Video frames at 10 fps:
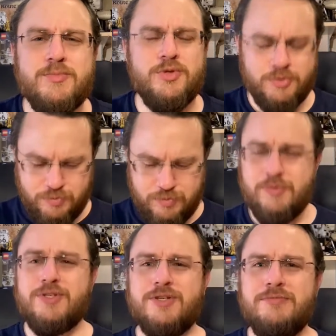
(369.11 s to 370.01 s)
So, I
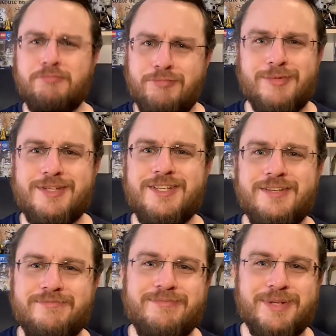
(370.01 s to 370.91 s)
would say that's it.
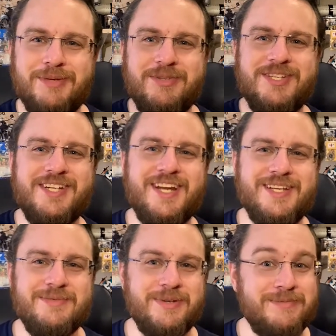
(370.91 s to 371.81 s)
Hope to see you in the
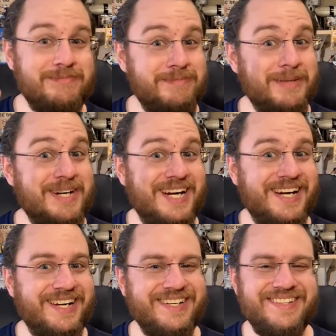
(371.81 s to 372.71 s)
next one. Bye
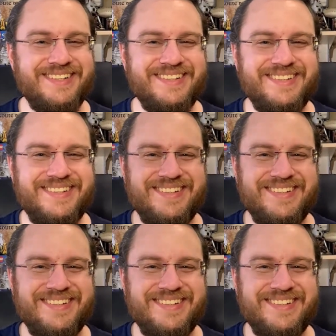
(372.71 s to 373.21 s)
bye!